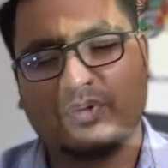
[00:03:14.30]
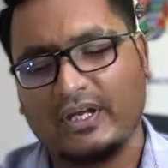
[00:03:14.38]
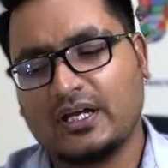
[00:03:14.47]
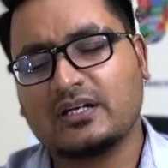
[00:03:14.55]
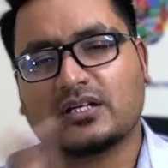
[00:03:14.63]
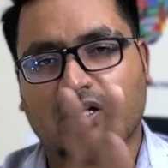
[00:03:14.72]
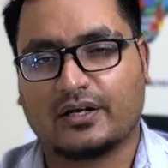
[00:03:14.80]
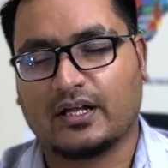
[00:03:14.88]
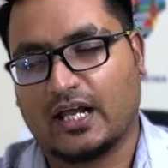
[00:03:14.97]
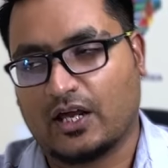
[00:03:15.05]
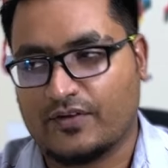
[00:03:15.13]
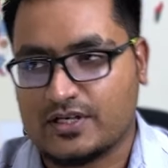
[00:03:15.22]
be in Kannada
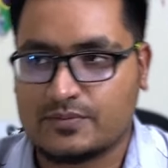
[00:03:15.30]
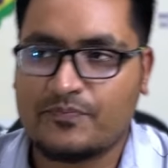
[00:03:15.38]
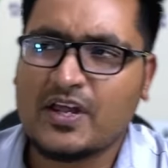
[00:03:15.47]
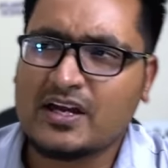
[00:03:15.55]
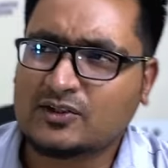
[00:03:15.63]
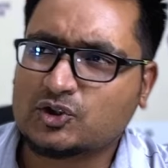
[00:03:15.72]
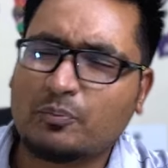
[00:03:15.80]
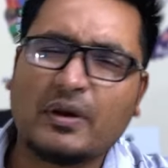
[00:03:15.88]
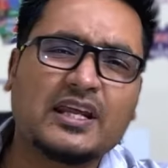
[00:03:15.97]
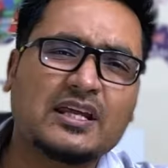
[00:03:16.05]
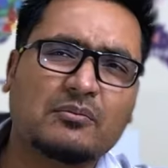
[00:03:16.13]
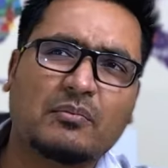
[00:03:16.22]
language. So
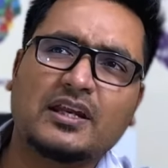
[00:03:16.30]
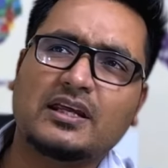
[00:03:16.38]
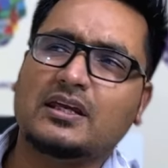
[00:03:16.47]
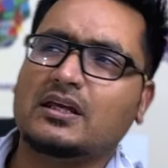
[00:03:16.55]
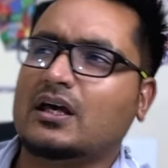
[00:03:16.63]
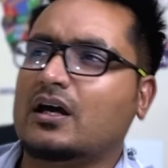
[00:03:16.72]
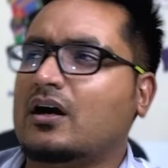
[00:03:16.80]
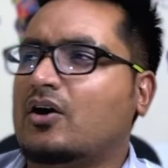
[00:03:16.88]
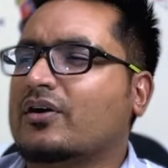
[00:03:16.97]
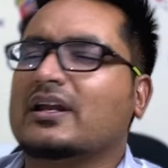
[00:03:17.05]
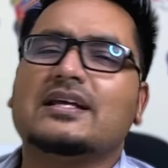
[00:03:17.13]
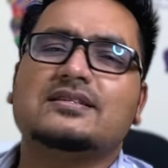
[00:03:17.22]
many
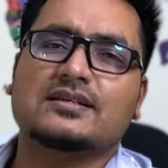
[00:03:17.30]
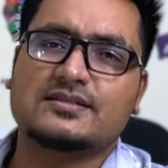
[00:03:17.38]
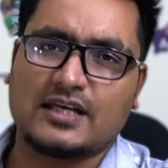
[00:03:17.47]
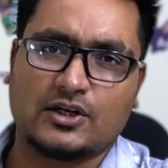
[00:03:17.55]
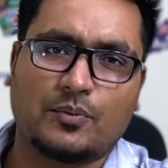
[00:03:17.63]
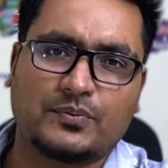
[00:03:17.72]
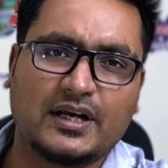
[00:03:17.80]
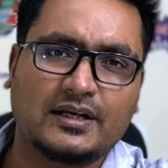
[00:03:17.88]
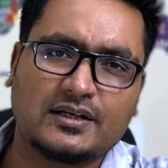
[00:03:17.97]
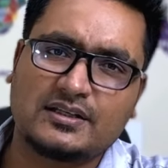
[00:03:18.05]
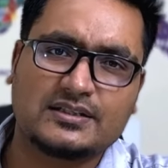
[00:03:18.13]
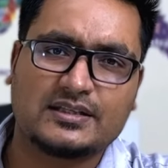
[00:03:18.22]
organizations, they adopted
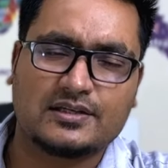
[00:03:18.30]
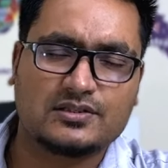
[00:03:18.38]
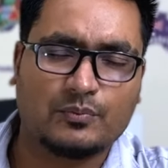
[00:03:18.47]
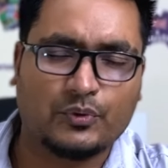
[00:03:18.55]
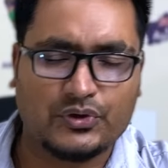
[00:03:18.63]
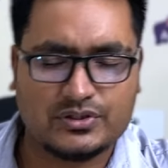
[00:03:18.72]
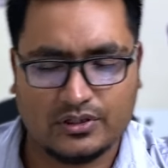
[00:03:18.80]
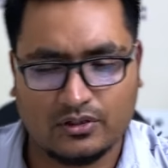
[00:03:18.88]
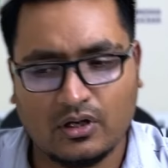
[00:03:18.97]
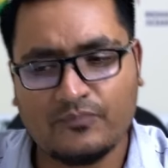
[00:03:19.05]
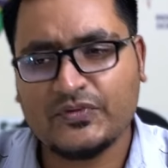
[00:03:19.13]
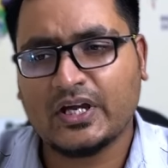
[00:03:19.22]
it, they changed the boards and
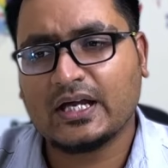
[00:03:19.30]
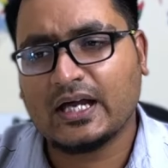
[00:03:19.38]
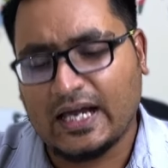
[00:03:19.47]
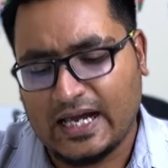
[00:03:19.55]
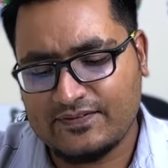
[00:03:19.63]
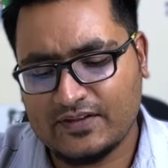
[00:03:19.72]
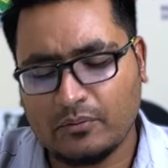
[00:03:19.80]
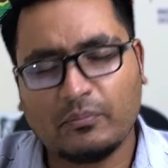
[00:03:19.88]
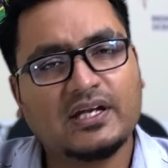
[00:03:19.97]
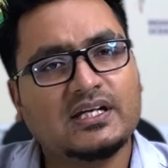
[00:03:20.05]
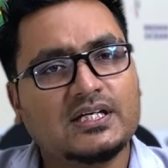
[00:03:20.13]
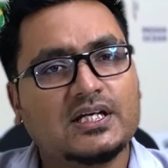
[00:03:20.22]
all. And then
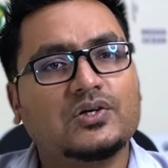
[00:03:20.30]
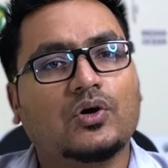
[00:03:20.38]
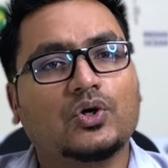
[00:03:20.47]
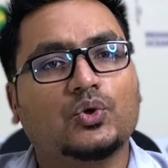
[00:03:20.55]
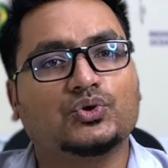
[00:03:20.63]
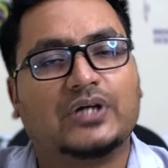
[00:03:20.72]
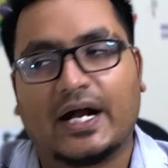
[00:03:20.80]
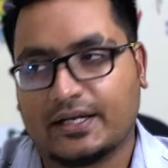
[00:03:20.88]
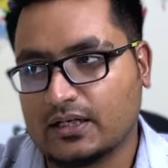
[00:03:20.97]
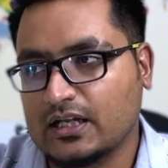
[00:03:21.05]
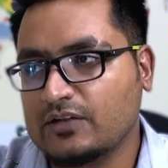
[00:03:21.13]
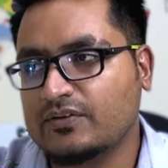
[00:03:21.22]
many did not do that,
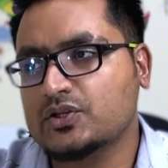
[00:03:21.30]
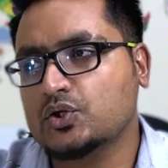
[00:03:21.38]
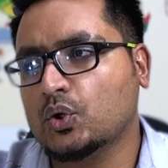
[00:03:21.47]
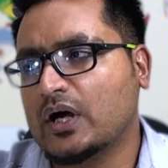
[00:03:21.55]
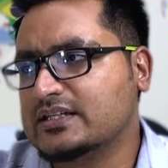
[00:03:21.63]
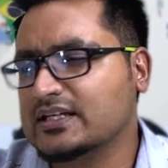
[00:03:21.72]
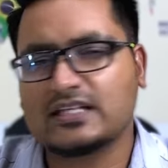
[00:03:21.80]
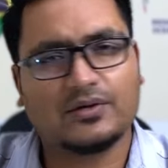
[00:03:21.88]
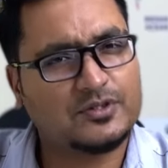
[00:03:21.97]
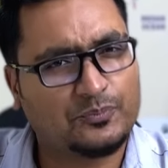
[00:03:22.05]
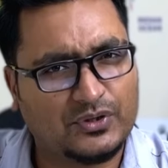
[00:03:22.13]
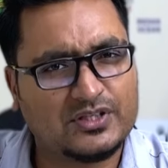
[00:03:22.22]
even though I think there
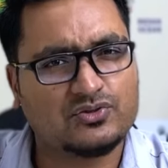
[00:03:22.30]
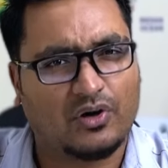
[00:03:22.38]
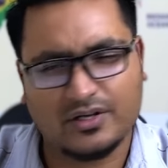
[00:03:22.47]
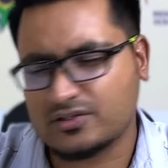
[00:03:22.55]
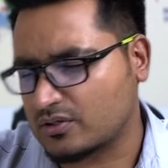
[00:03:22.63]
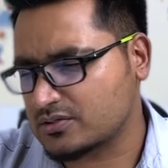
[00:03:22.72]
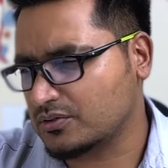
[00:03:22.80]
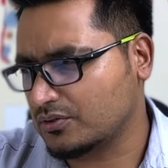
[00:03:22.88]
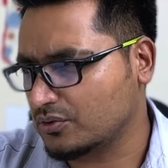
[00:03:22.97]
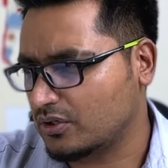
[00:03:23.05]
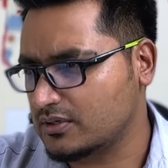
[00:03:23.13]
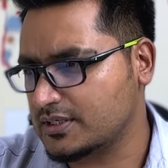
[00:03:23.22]
was a police notice also to
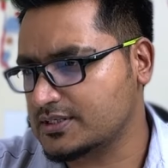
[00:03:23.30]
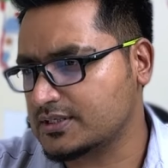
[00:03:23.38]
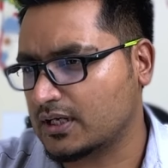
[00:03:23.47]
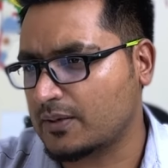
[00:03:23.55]
all these